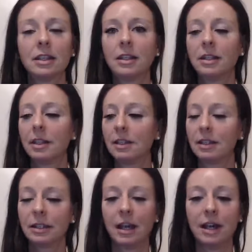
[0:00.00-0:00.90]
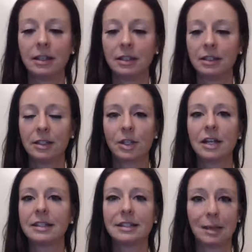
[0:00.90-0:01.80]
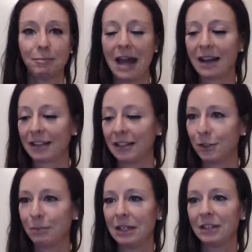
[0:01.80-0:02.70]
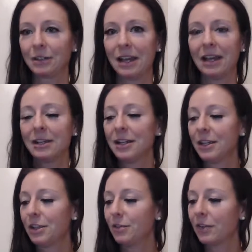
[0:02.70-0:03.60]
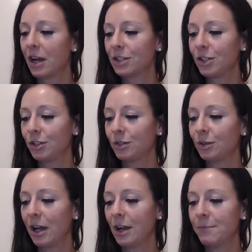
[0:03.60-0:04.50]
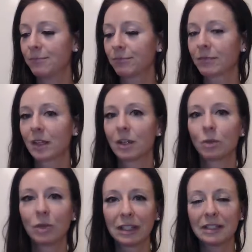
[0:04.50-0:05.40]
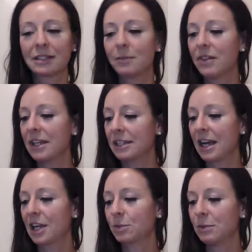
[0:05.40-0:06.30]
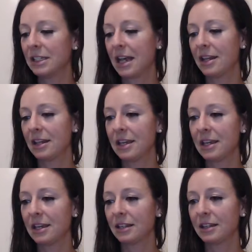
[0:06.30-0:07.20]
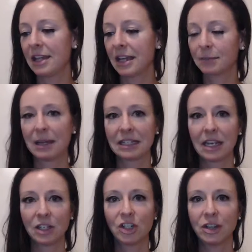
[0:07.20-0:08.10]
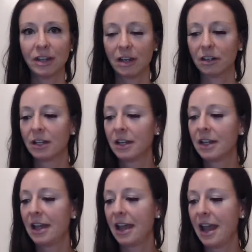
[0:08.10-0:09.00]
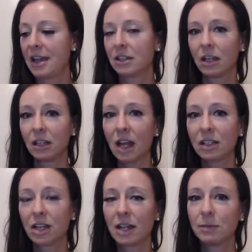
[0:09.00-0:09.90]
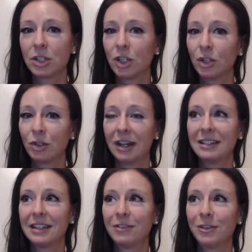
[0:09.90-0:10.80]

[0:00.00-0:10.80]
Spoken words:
you gotta step back a little bit. Okay, you've got to release some of the attachment and the expectation there. And a lot of times too, guys,